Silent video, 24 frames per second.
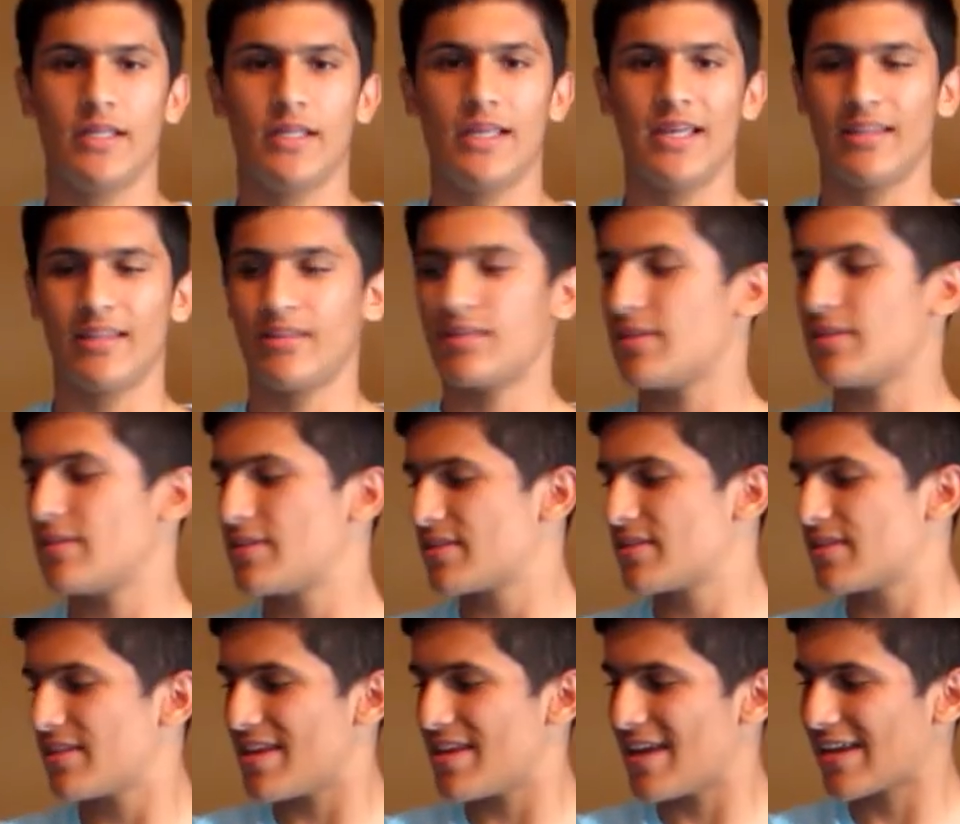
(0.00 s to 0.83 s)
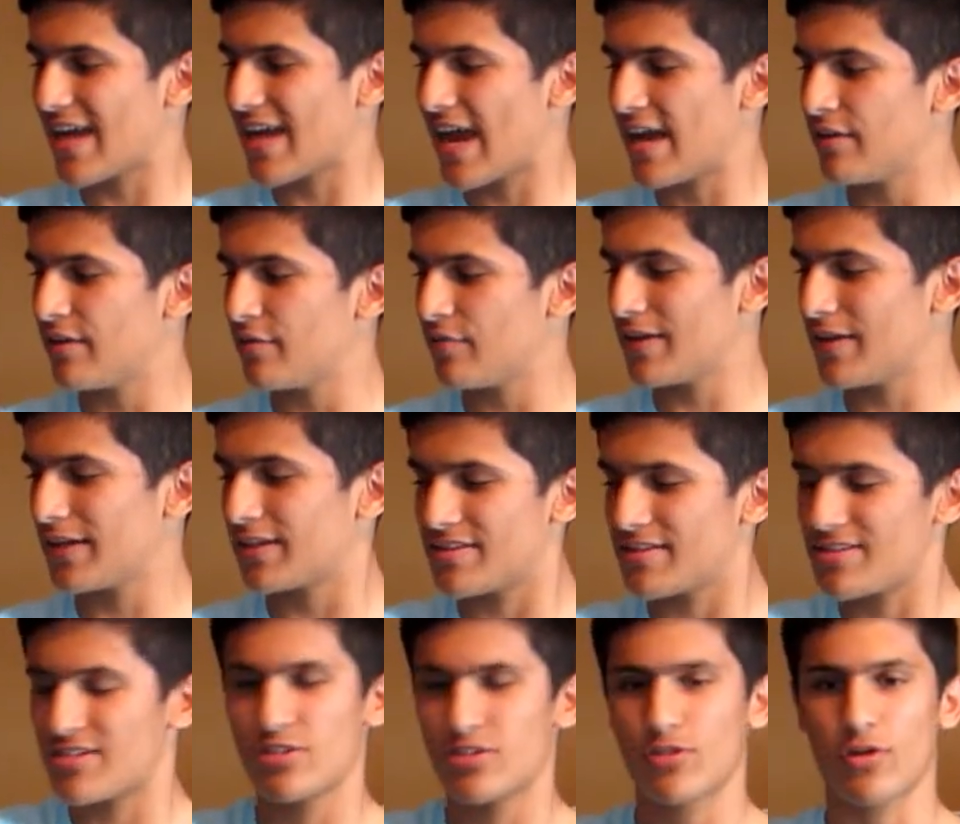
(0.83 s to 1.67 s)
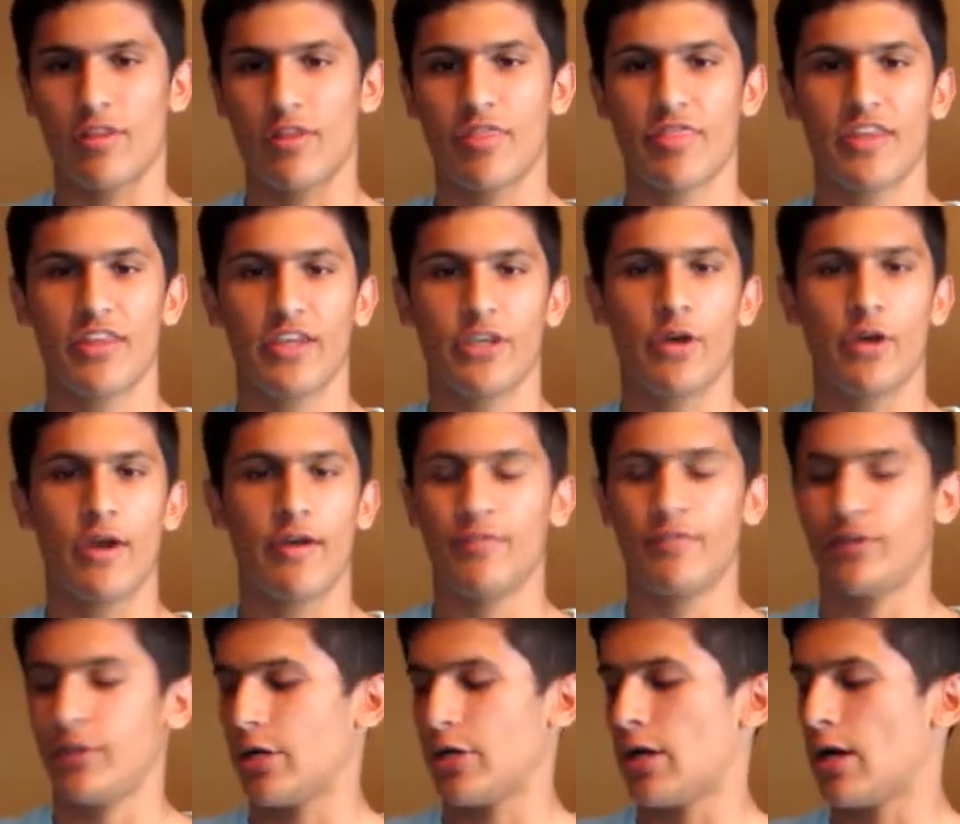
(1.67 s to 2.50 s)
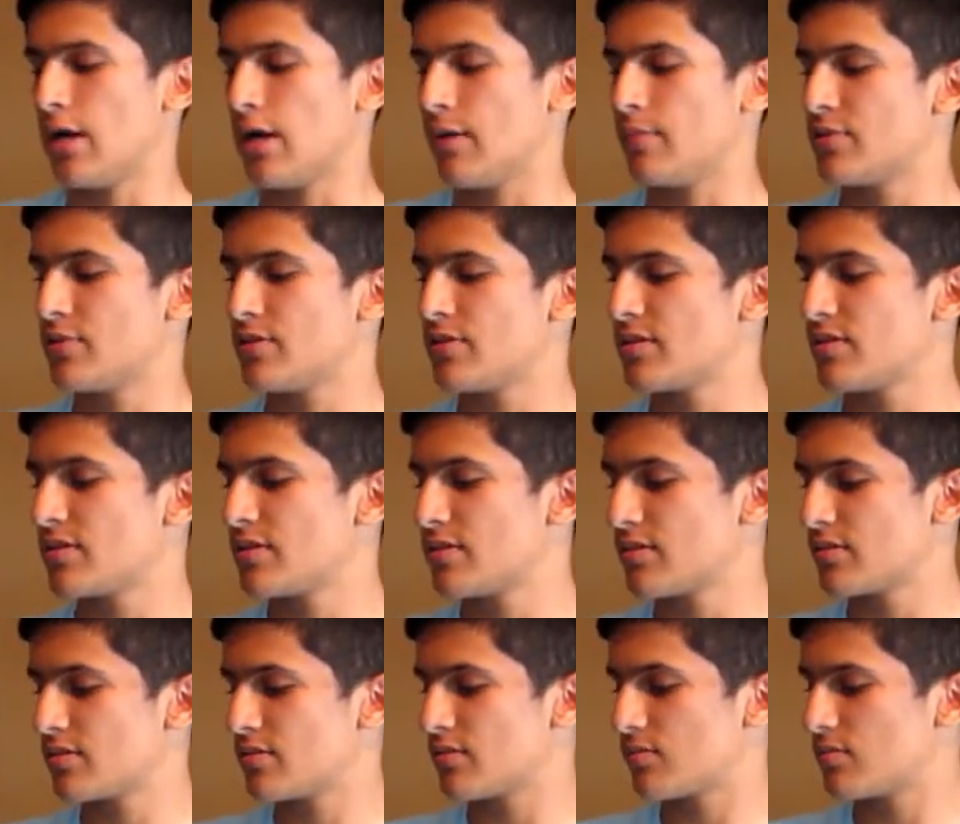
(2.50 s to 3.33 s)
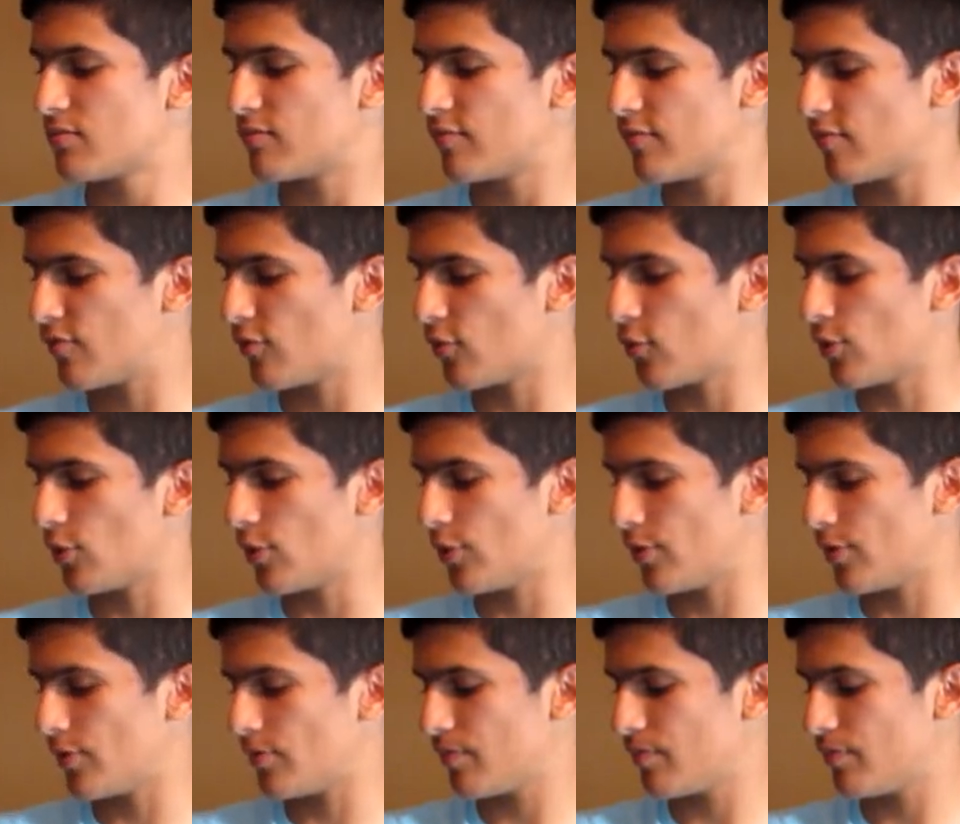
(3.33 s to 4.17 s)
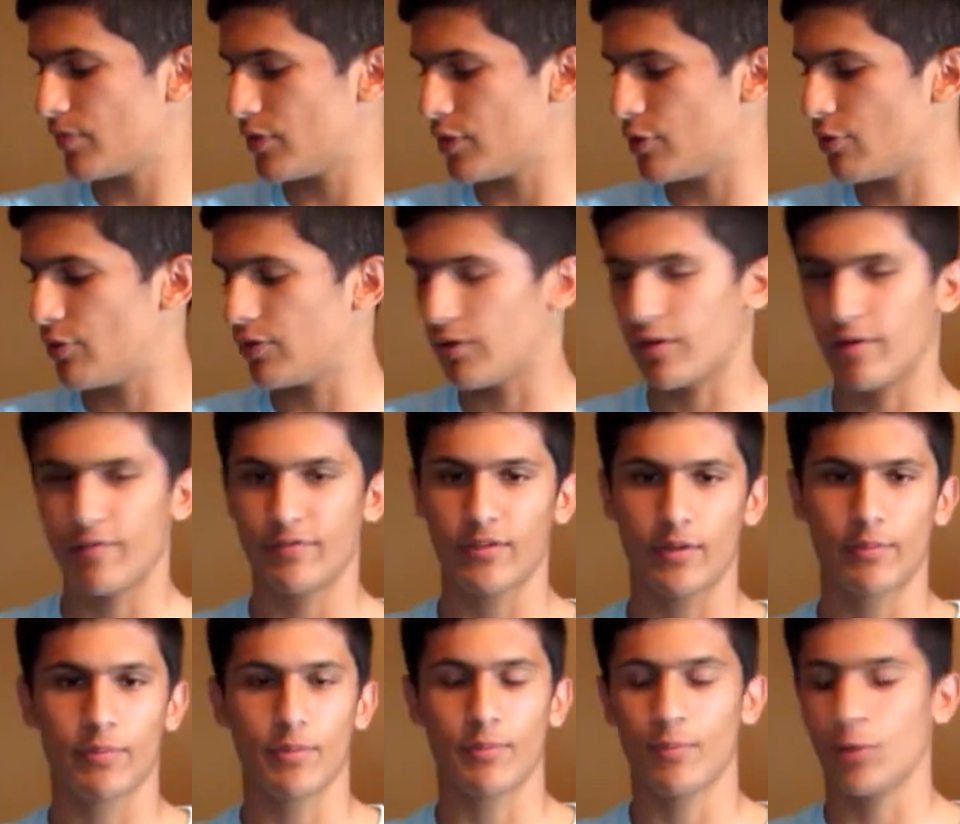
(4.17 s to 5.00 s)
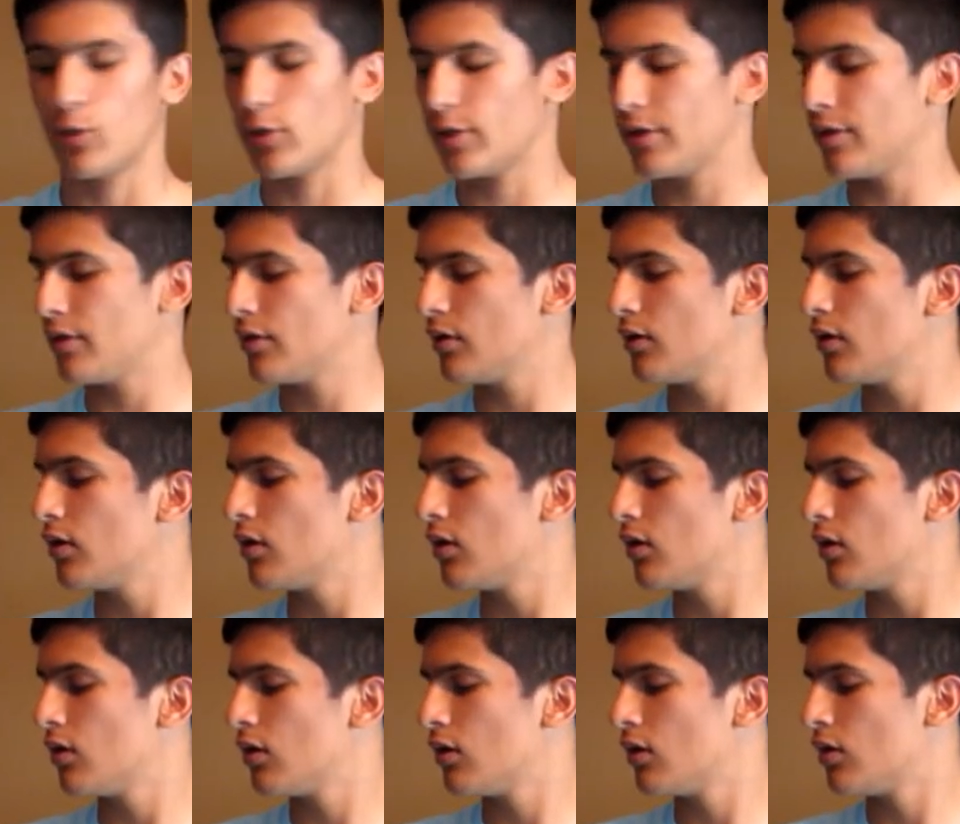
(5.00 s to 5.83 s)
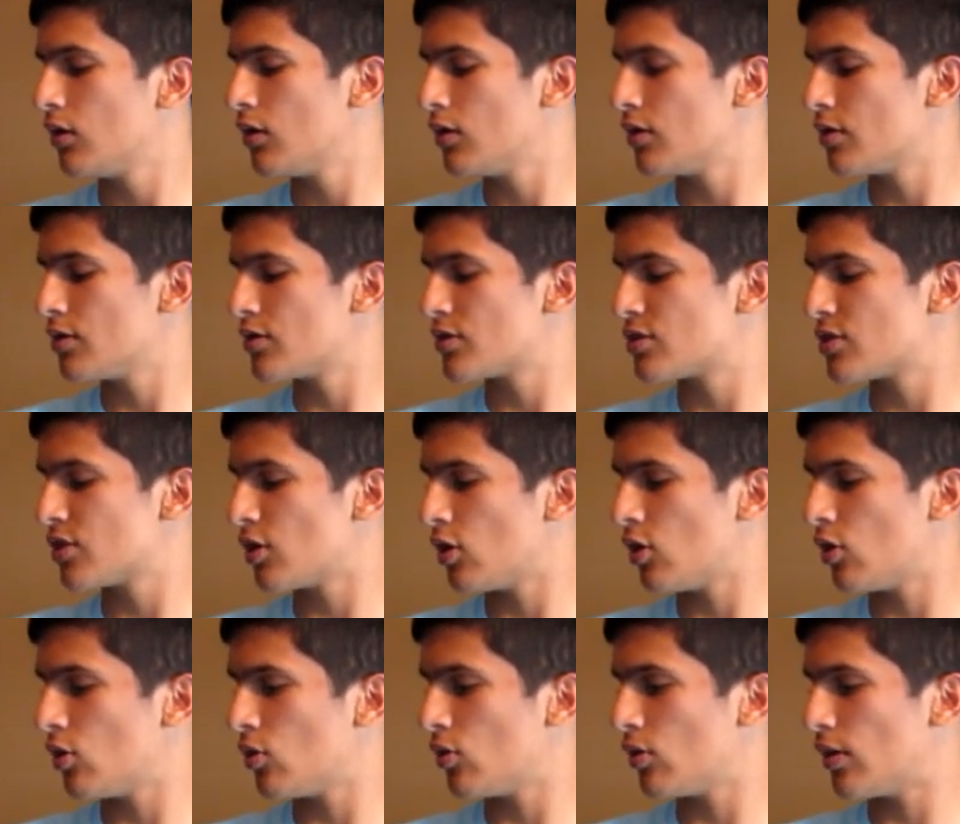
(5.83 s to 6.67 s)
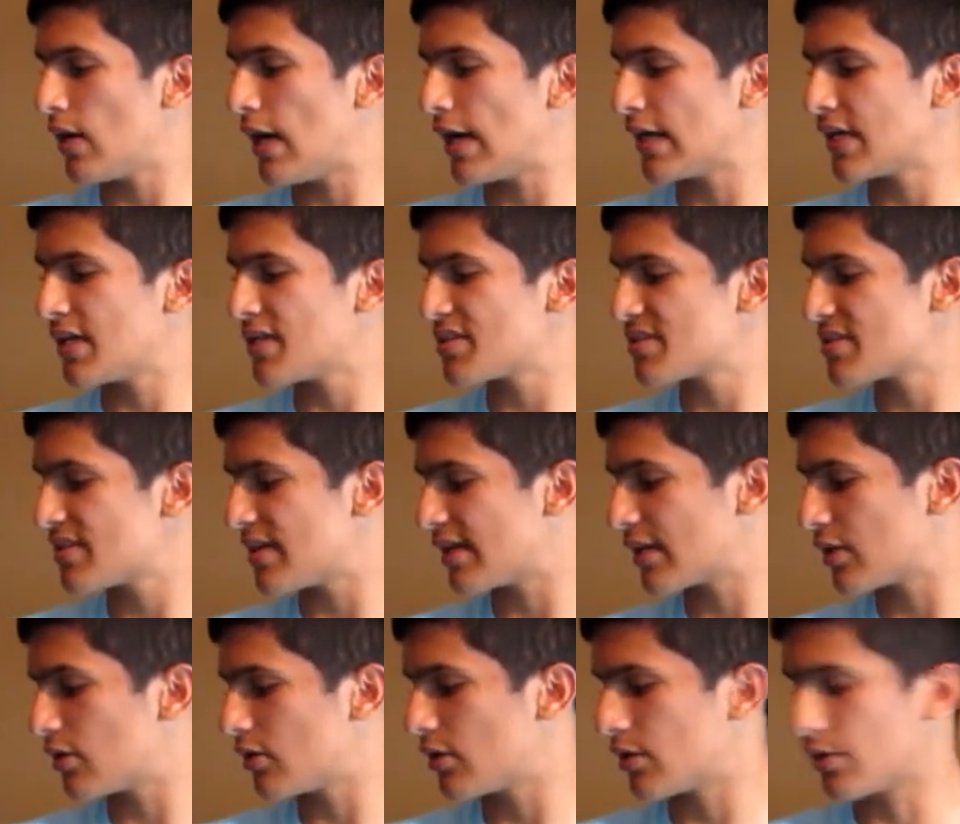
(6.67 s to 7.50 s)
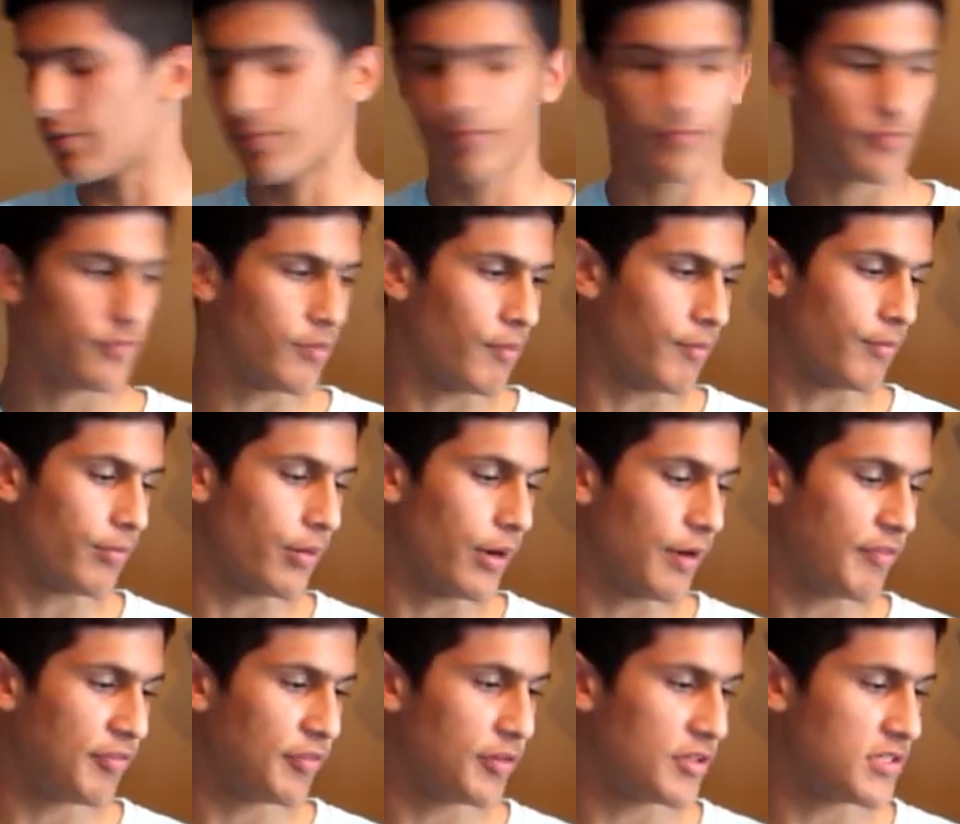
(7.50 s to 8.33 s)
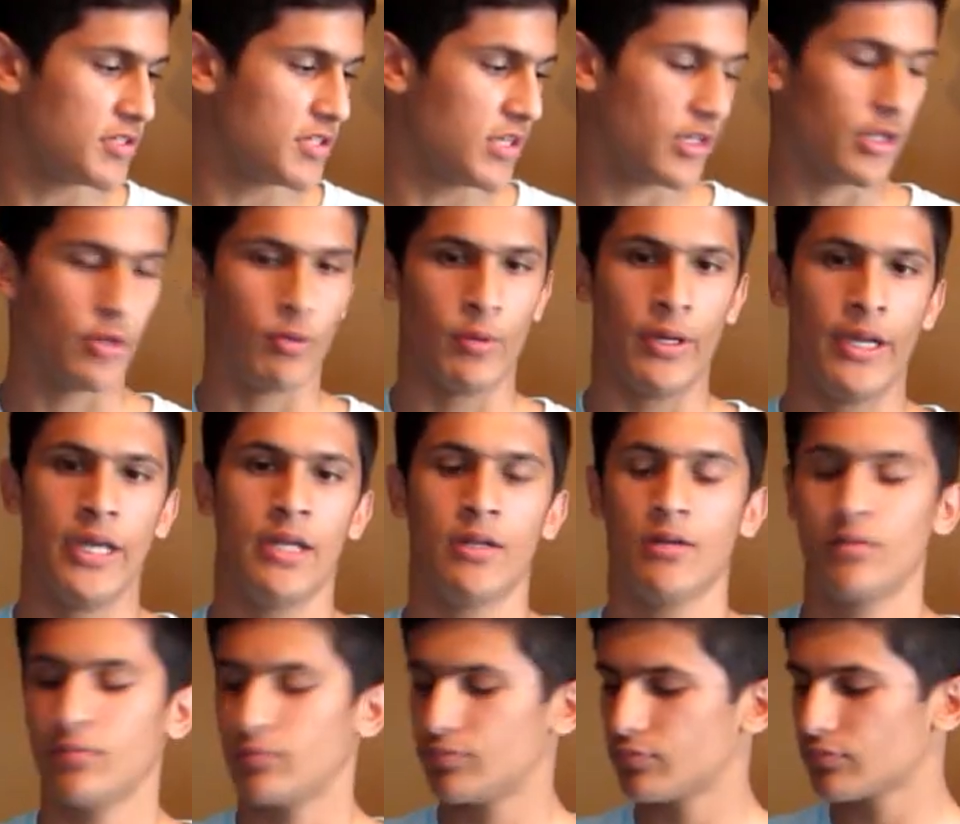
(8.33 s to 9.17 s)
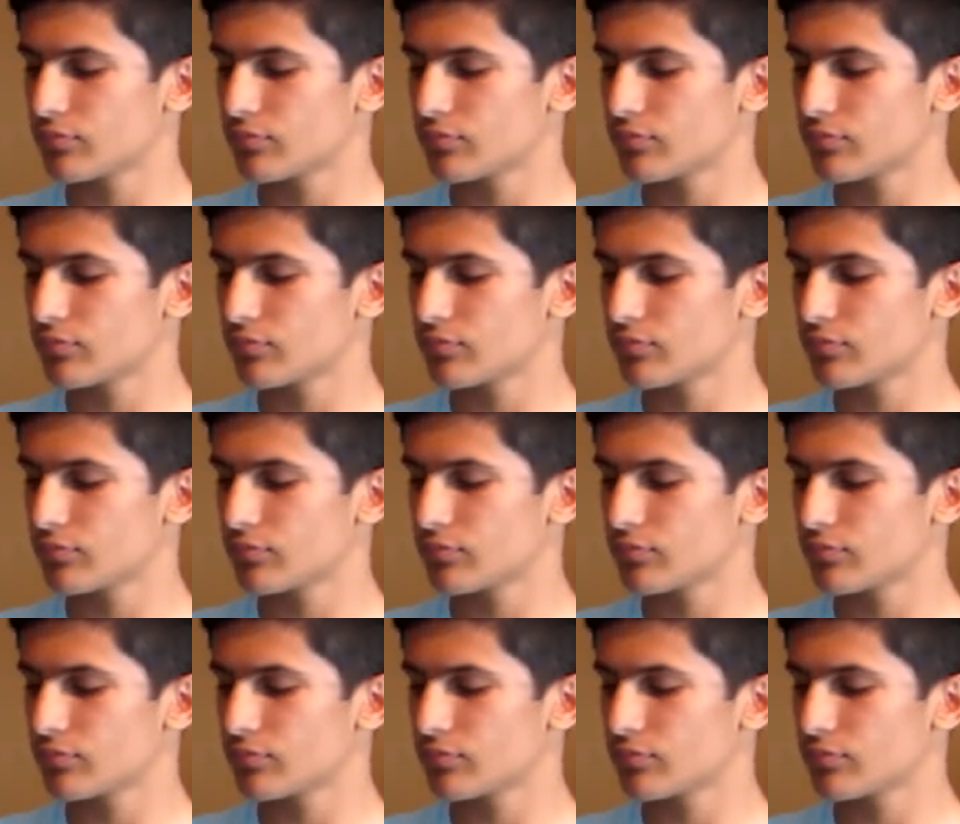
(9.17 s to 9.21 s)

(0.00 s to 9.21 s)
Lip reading: it's kind of like a strength thing you have in your arms for you to lift up the board. So I guess that could come from preference on the weight.